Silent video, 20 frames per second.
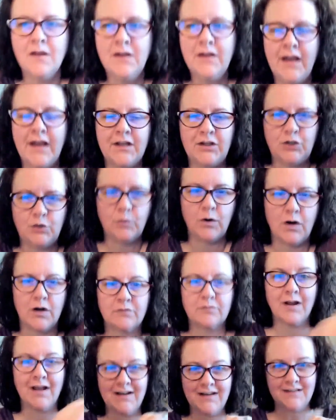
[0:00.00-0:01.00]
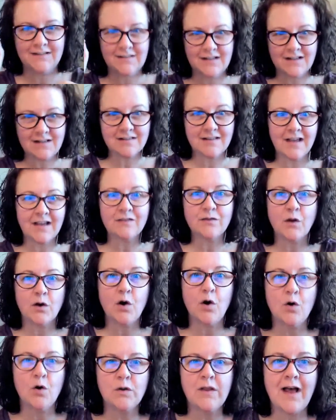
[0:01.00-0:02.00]
and you are ready to click the
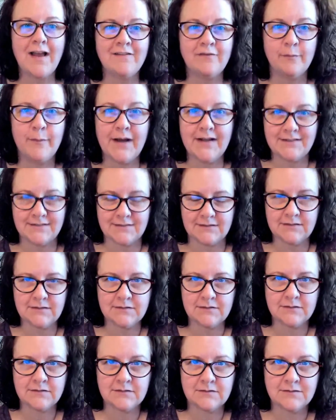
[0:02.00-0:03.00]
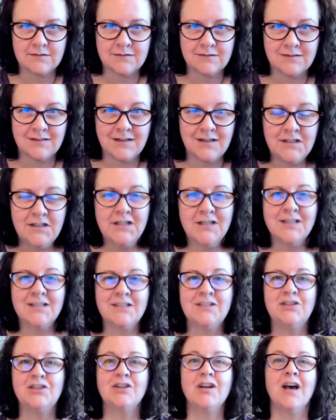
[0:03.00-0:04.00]
go live button,
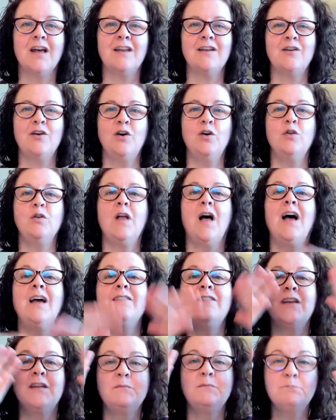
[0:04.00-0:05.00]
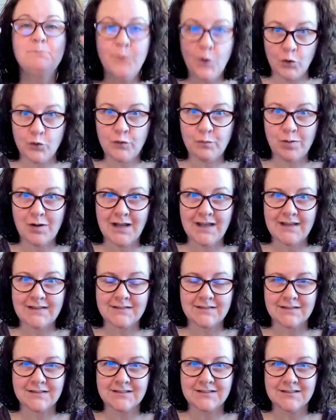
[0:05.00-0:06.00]
you got to go live in both
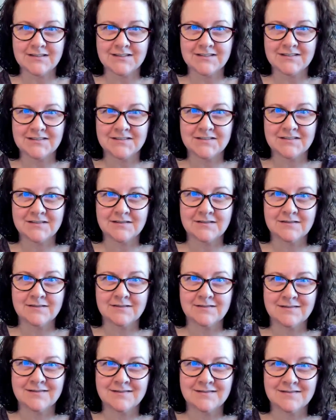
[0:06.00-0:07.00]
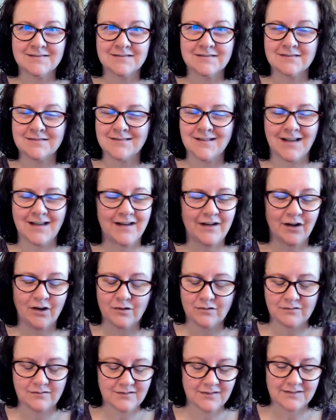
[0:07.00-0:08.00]
places. I know
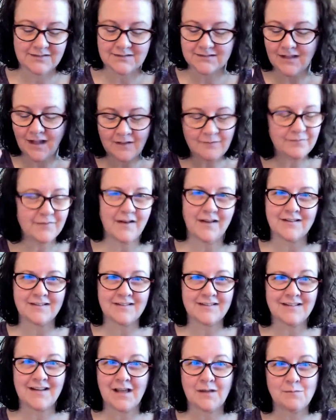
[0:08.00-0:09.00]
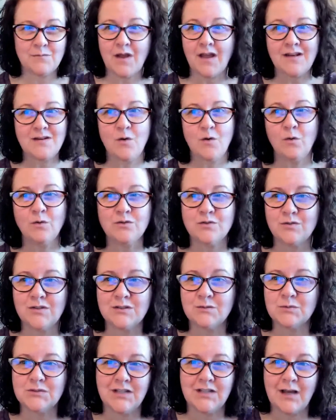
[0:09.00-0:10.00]
it's not fun. I told you
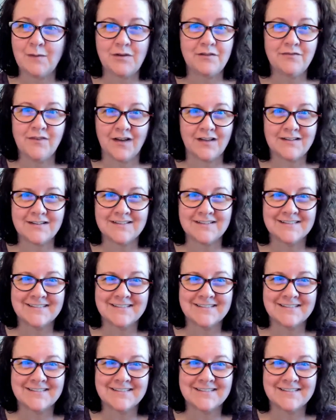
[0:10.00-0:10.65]
this would not be fun.